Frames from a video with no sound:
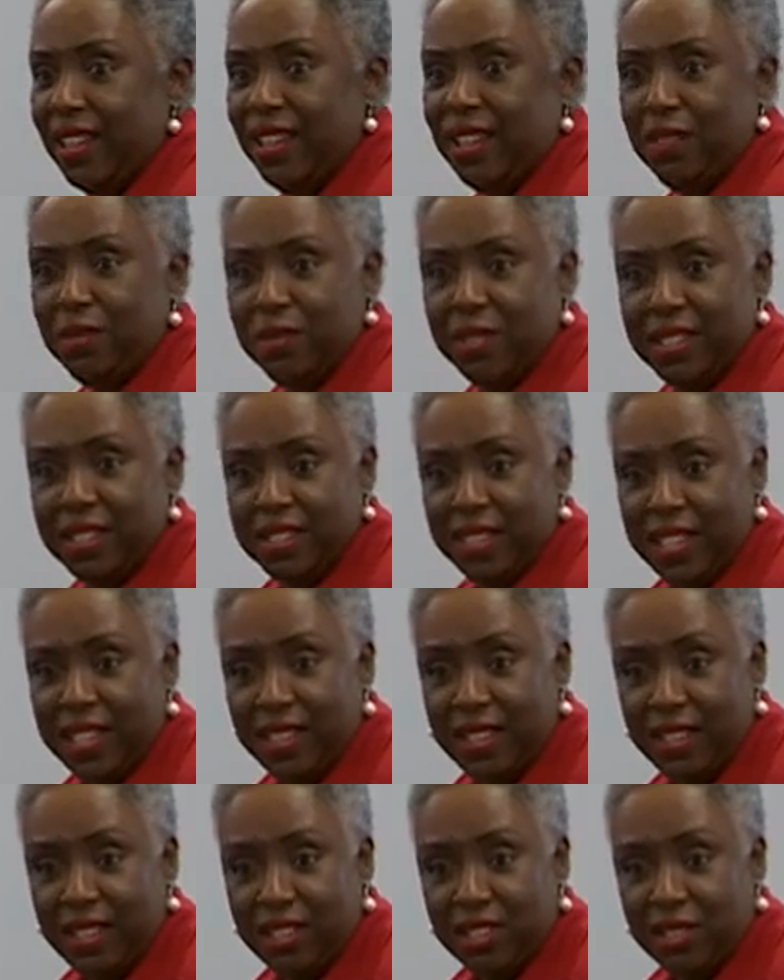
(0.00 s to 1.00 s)
it was
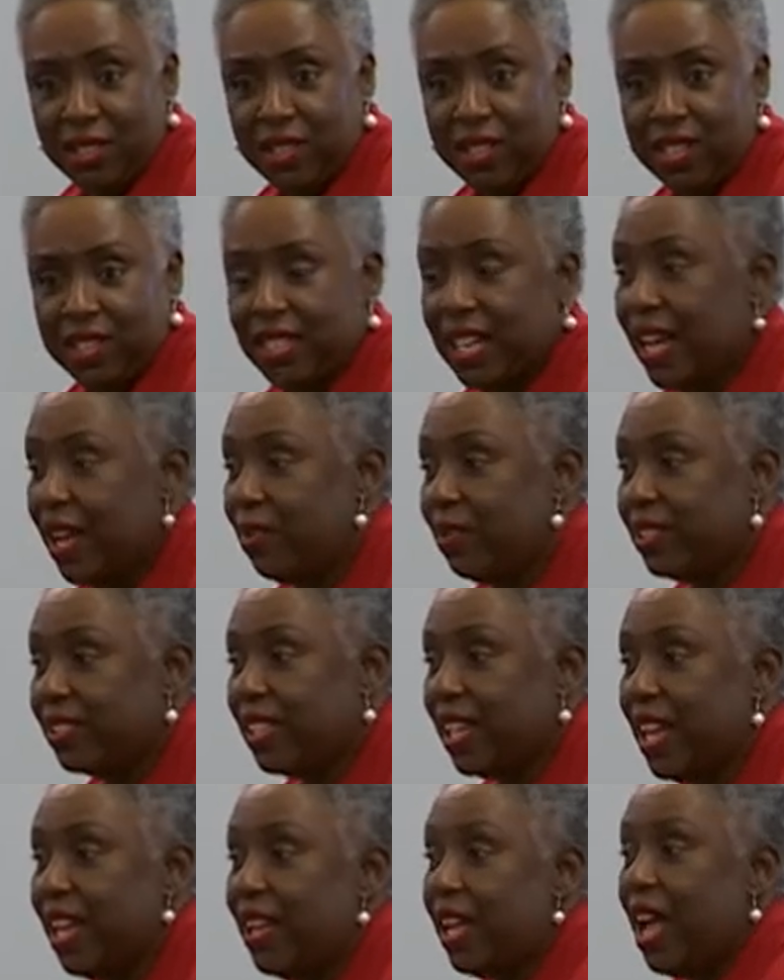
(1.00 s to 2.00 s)
Eddie George. I was
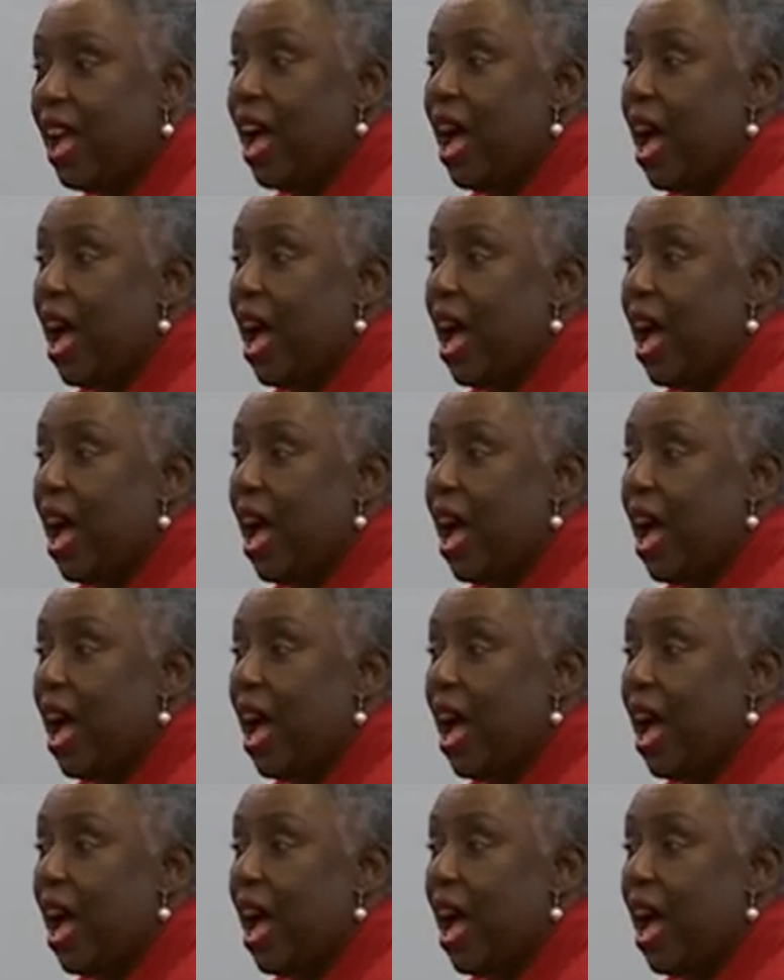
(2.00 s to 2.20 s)
like,